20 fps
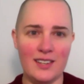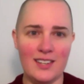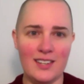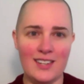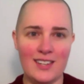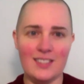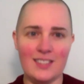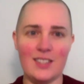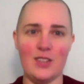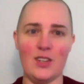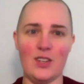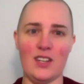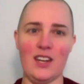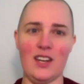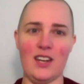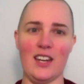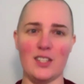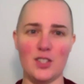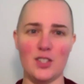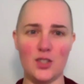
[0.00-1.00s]
that you can
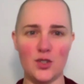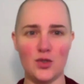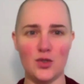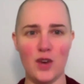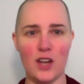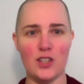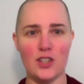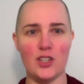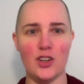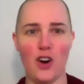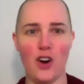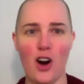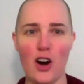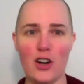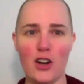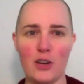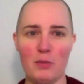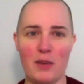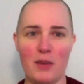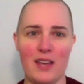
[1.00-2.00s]
kind of stretch your
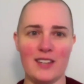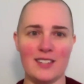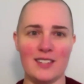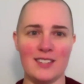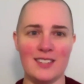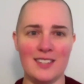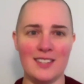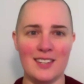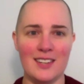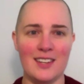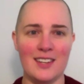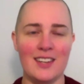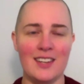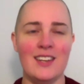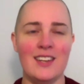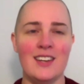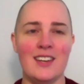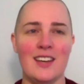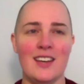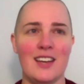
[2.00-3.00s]
heart a bit.
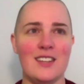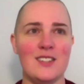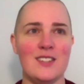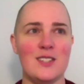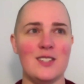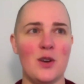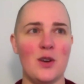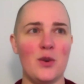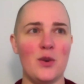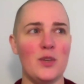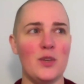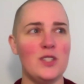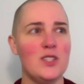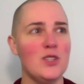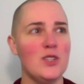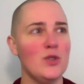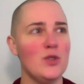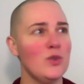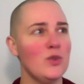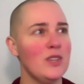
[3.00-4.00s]
And so once
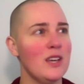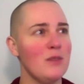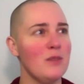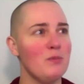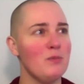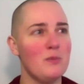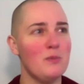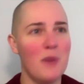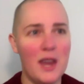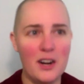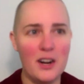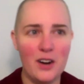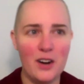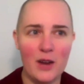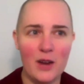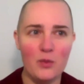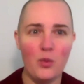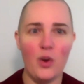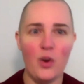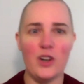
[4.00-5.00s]
you get better
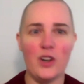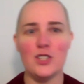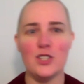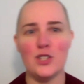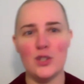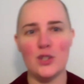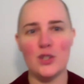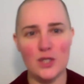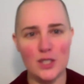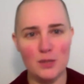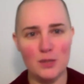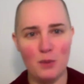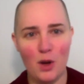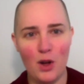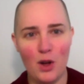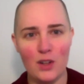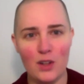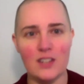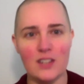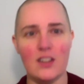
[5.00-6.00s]
at one or two
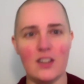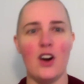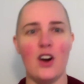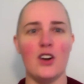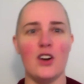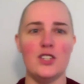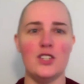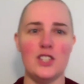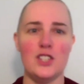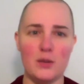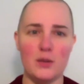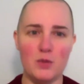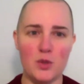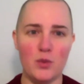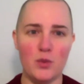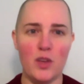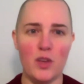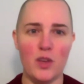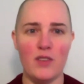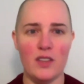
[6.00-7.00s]
small little hardships,
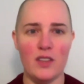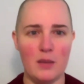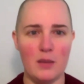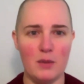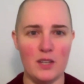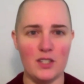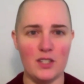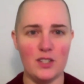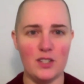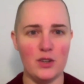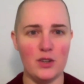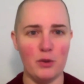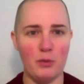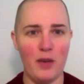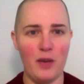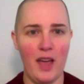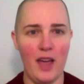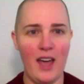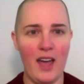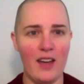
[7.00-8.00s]
weaving them into your
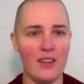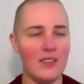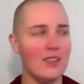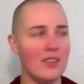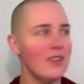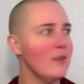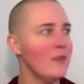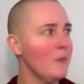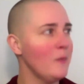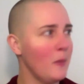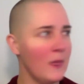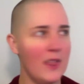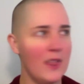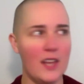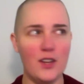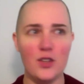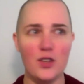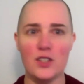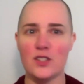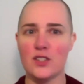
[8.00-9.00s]
path, then
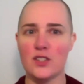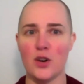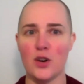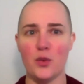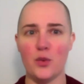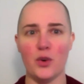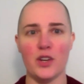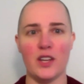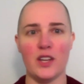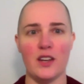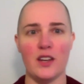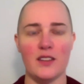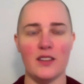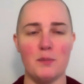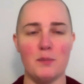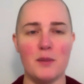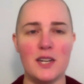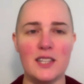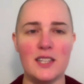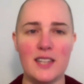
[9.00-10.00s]
you can start working on the
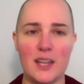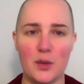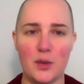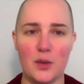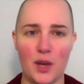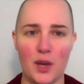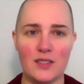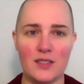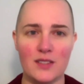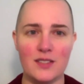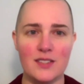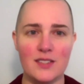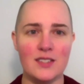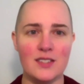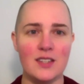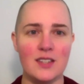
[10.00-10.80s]
middling ones.